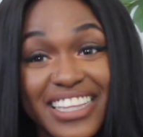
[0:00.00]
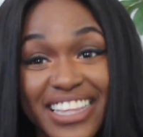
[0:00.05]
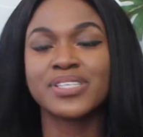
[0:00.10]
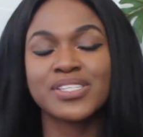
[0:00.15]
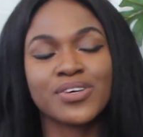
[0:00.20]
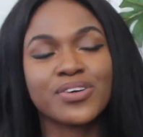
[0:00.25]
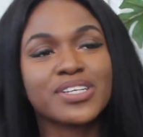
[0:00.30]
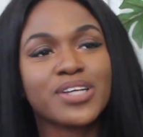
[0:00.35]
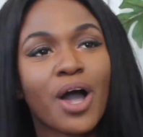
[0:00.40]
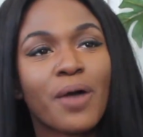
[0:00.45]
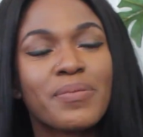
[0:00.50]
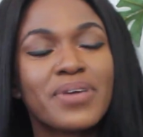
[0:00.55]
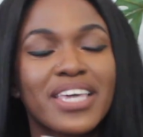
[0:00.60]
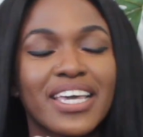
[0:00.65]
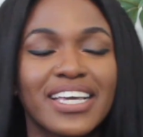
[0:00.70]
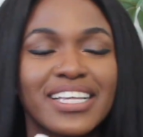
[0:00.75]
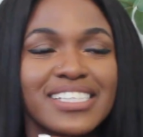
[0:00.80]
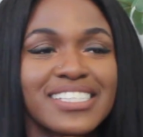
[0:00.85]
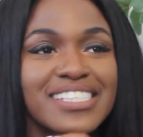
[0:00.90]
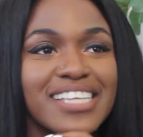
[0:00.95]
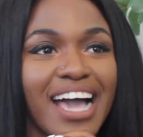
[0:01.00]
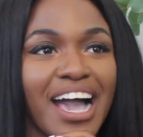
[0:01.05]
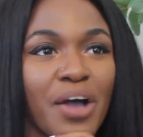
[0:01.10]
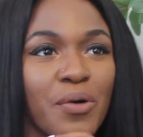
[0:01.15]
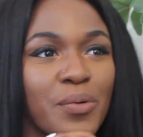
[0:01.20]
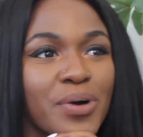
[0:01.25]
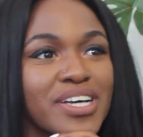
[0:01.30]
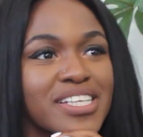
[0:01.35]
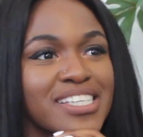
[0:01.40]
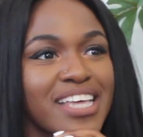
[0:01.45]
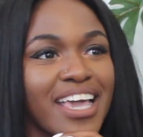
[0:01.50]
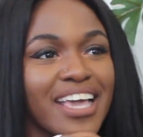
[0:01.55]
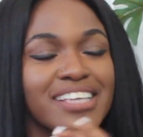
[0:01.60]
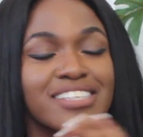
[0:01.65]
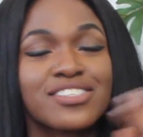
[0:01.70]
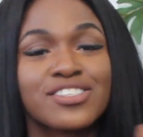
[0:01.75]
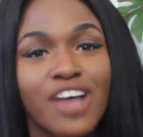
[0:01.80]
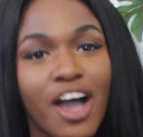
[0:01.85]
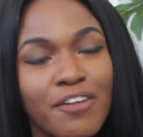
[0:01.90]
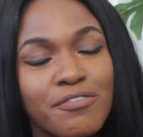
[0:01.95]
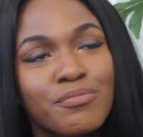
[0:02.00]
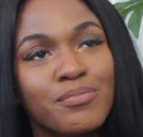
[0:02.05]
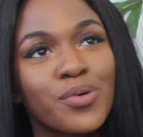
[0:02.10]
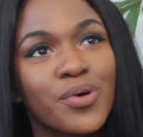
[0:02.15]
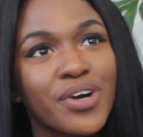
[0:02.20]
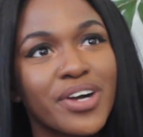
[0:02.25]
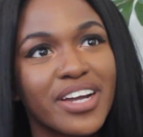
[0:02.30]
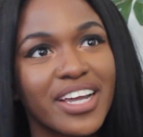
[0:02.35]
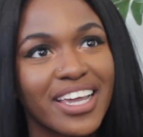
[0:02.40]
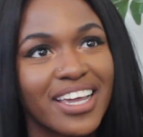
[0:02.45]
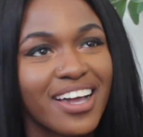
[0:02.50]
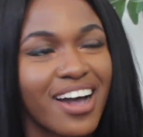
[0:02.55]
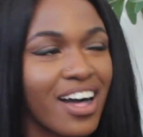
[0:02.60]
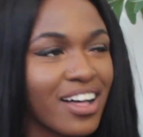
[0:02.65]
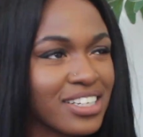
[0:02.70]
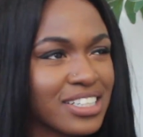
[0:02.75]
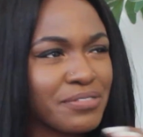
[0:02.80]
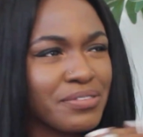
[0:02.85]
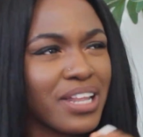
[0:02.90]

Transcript: So it all begins. I was a sophomore in college.